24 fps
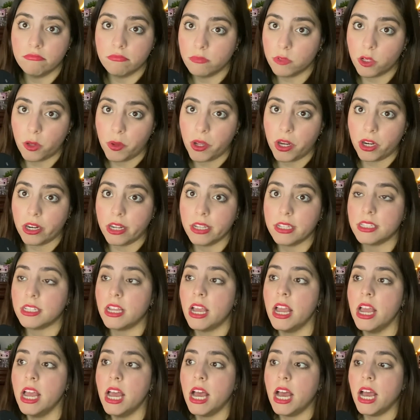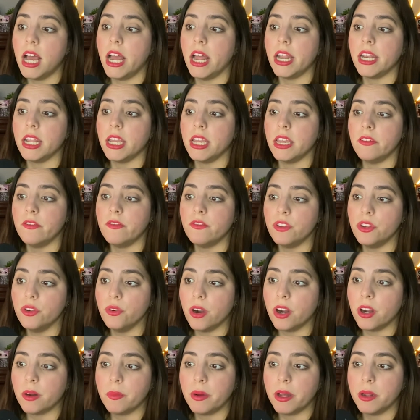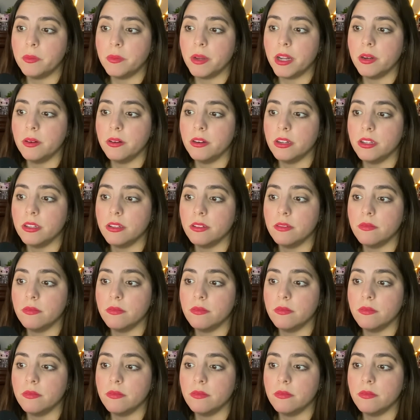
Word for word: to be honest. And if you are a Batman,